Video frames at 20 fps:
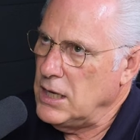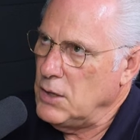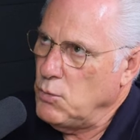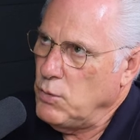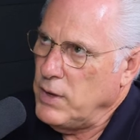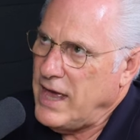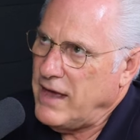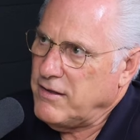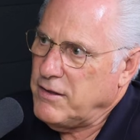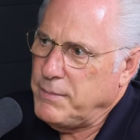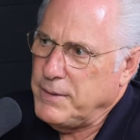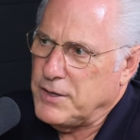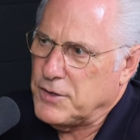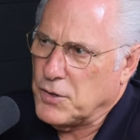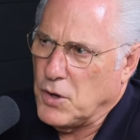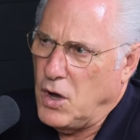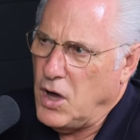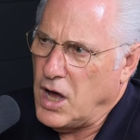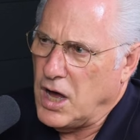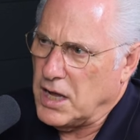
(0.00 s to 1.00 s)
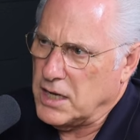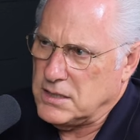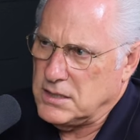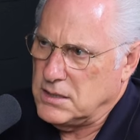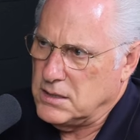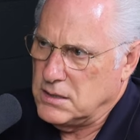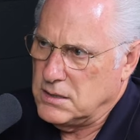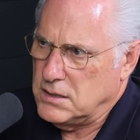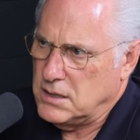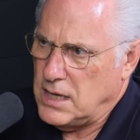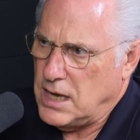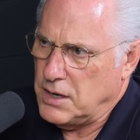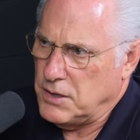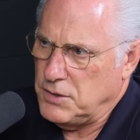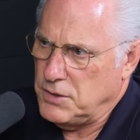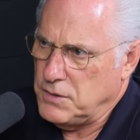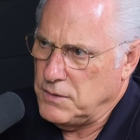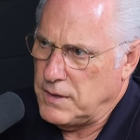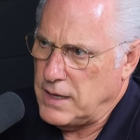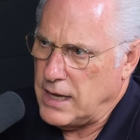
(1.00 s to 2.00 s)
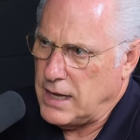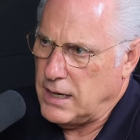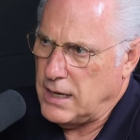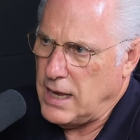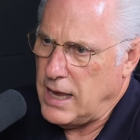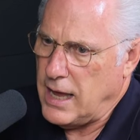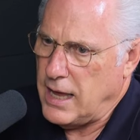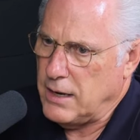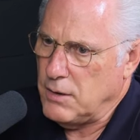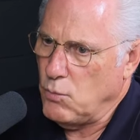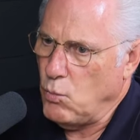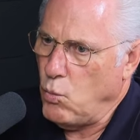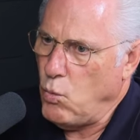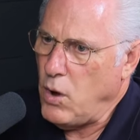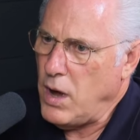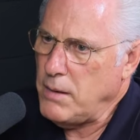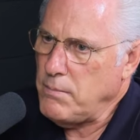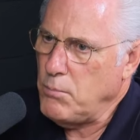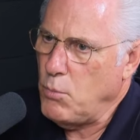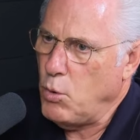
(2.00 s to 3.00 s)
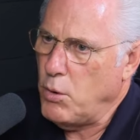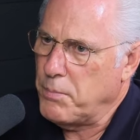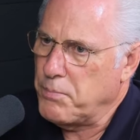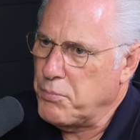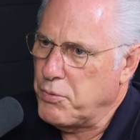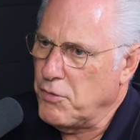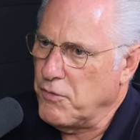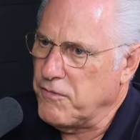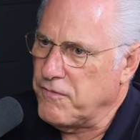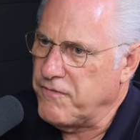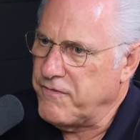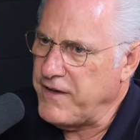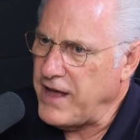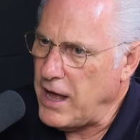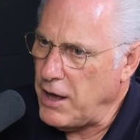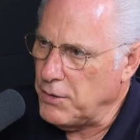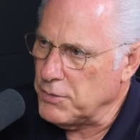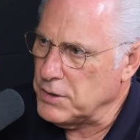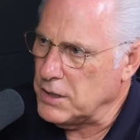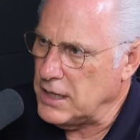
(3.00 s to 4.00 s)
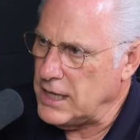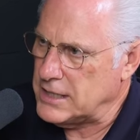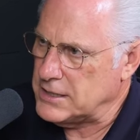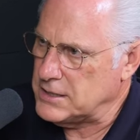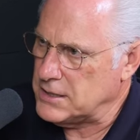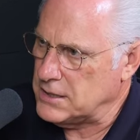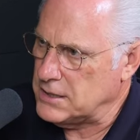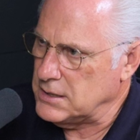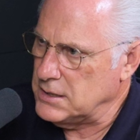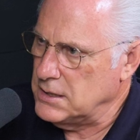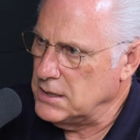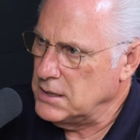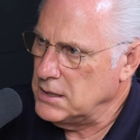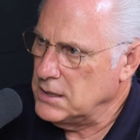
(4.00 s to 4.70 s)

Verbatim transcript: we have to be taught how to do that. And what more profound lesson